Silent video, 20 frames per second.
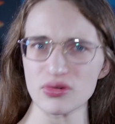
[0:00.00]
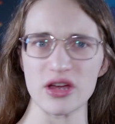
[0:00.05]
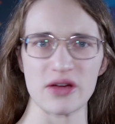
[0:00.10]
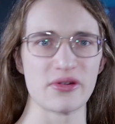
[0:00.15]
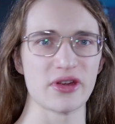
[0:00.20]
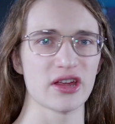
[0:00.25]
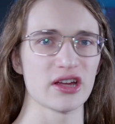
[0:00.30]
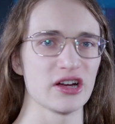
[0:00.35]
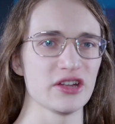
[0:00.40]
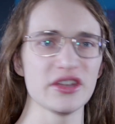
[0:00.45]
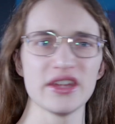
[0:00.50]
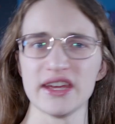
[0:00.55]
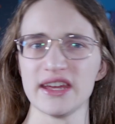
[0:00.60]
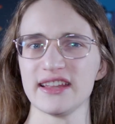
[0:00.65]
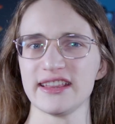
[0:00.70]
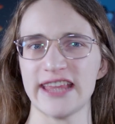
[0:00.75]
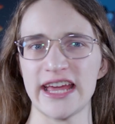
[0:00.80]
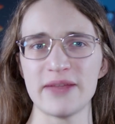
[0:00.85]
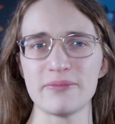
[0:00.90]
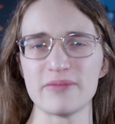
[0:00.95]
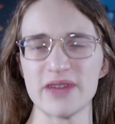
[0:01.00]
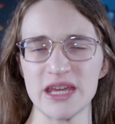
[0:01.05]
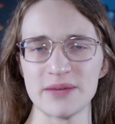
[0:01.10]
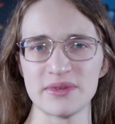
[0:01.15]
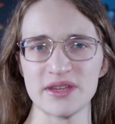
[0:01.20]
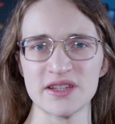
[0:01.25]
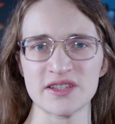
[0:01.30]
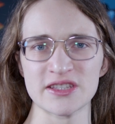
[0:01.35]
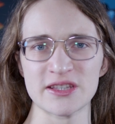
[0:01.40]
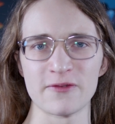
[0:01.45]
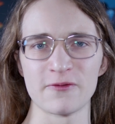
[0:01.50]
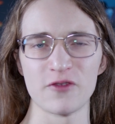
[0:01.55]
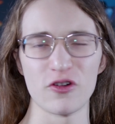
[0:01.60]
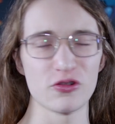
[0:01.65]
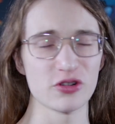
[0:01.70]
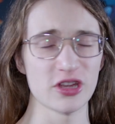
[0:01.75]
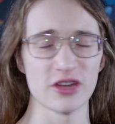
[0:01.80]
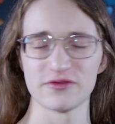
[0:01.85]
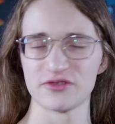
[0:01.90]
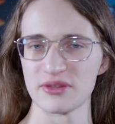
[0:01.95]
going on, then maybe it's the
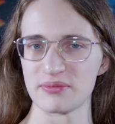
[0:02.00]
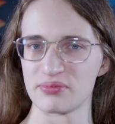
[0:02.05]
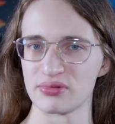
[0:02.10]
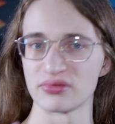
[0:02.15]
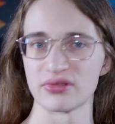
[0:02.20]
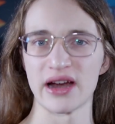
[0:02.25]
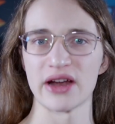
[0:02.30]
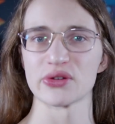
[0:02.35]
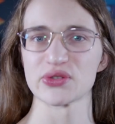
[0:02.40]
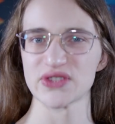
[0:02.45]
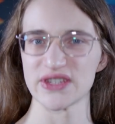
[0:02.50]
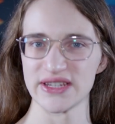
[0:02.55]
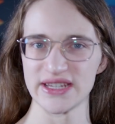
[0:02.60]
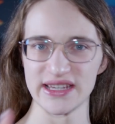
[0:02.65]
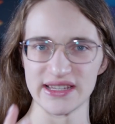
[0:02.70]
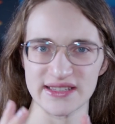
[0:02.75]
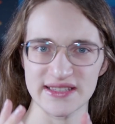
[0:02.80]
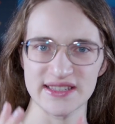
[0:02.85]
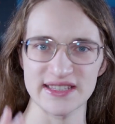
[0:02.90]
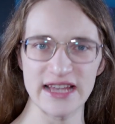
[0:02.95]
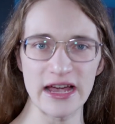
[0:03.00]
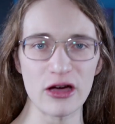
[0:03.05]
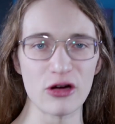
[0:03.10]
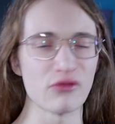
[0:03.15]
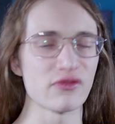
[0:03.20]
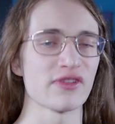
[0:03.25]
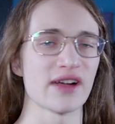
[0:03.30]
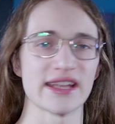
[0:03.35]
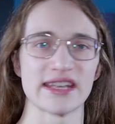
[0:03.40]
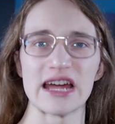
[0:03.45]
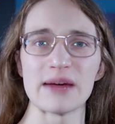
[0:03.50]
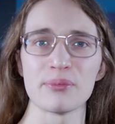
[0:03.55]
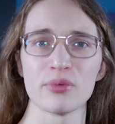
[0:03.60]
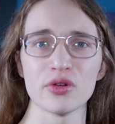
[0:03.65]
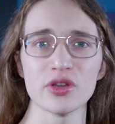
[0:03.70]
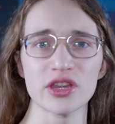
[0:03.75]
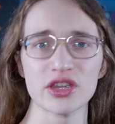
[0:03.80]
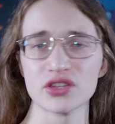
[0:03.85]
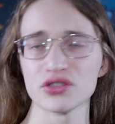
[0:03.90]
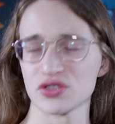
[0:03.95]
fault of the browser itself. At that
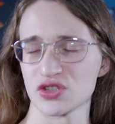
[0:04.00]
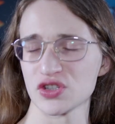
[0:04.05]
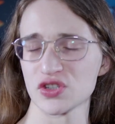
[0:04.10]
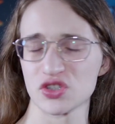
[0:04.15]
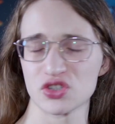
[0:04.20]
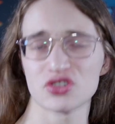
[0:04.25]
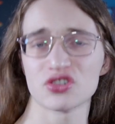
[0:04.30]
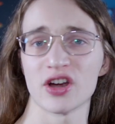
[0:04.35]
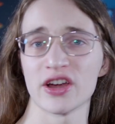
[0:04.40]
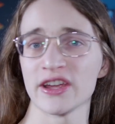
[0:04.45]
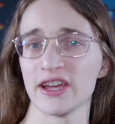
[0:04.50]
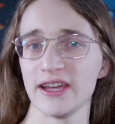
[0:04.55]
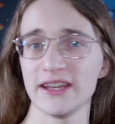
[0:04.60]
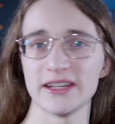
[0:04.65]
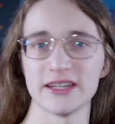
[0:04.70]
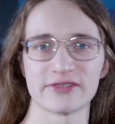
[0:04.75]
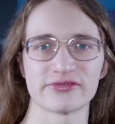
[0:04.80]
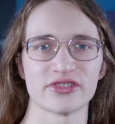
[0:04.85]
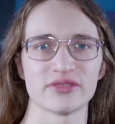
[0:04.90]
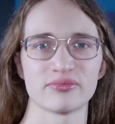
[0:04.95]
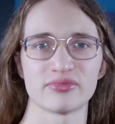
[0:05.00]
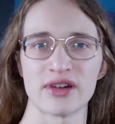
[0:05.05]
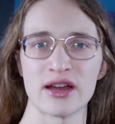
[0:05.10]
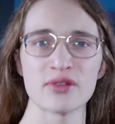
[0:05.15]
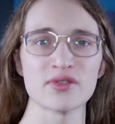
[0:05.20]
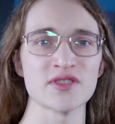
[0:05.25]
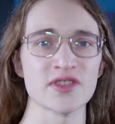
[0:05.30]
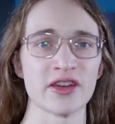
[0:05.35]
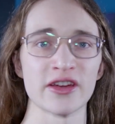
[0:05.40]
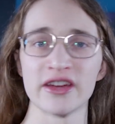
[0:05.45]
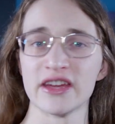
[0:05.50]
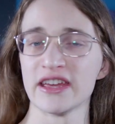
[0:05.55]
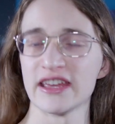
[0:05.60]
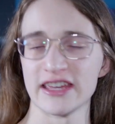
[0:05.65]
point, you can just try a different browser.